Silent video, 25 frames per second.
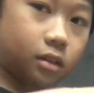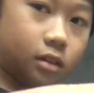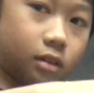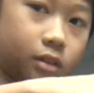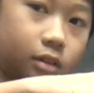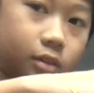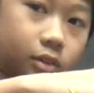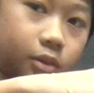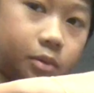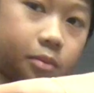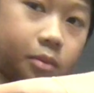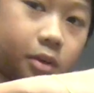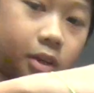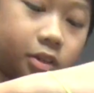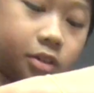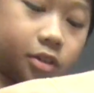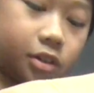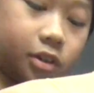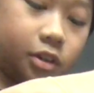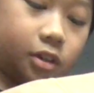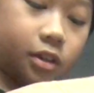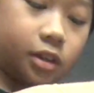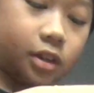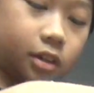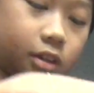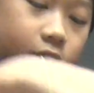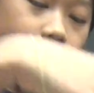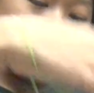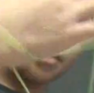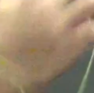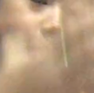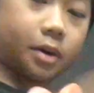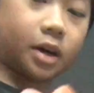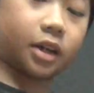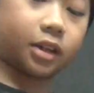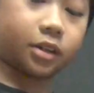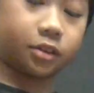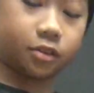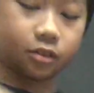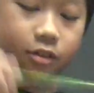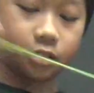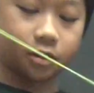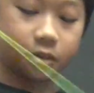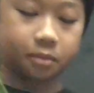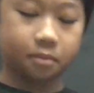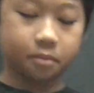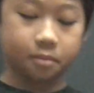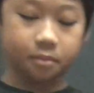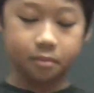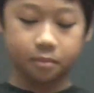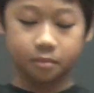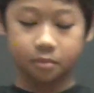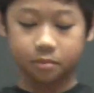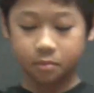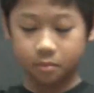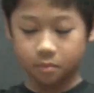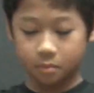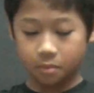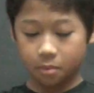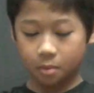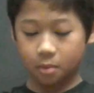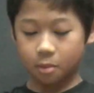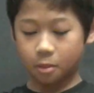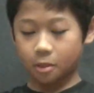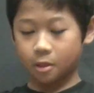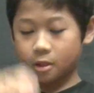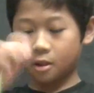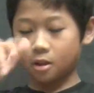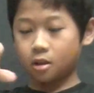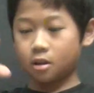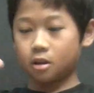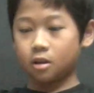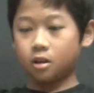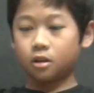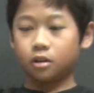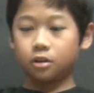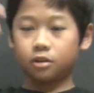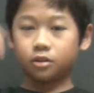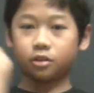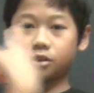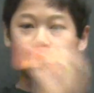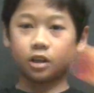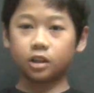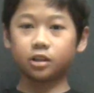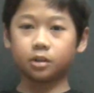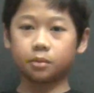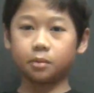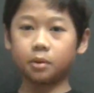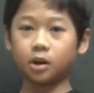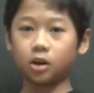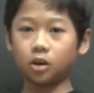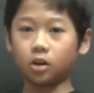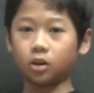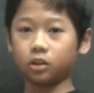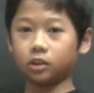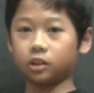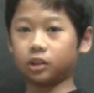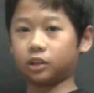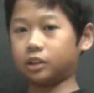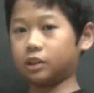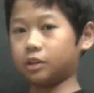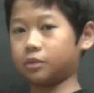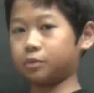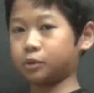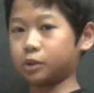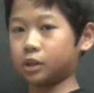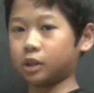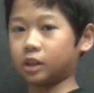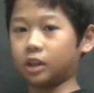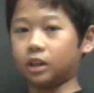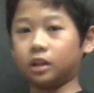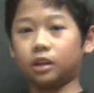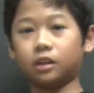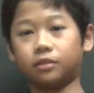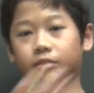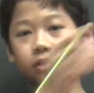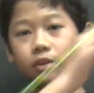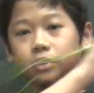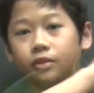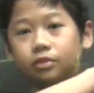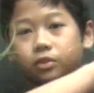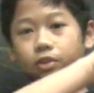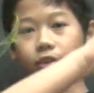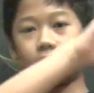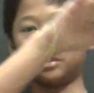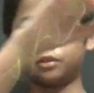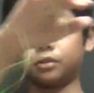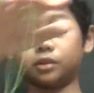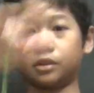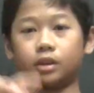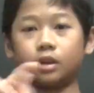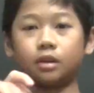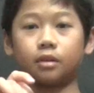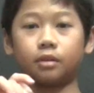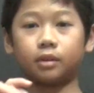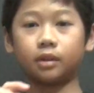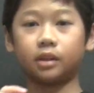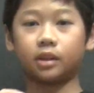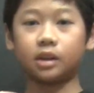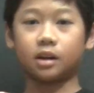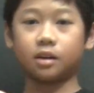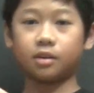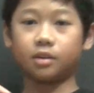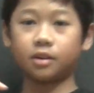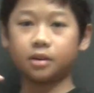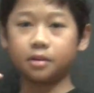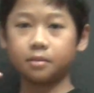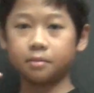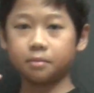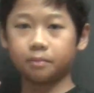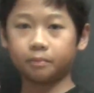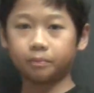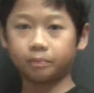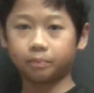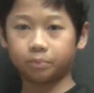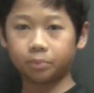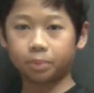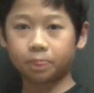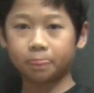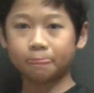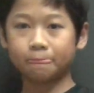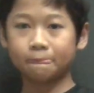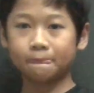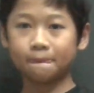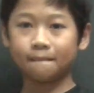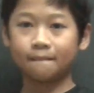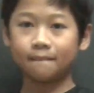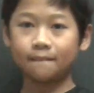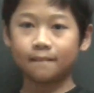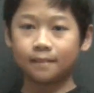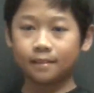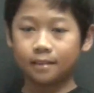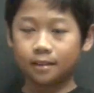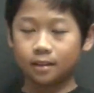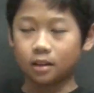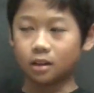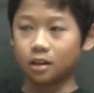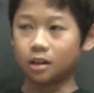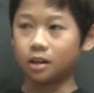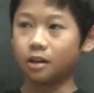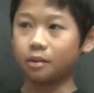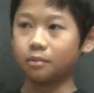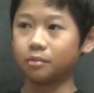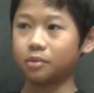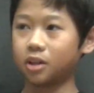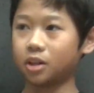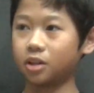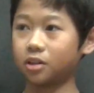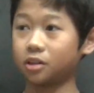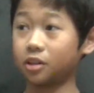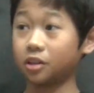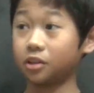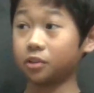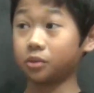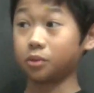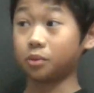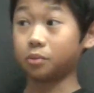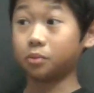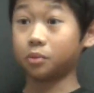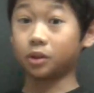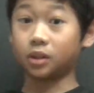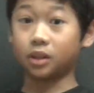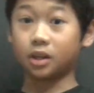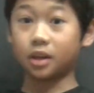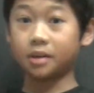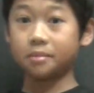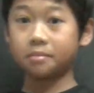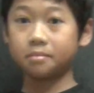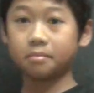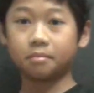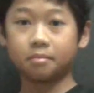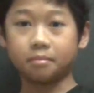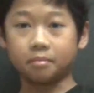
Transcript: You want to make sure you land on that back string. So that's about all the tips I can give you for Iwasawa tower. Here it is one more time.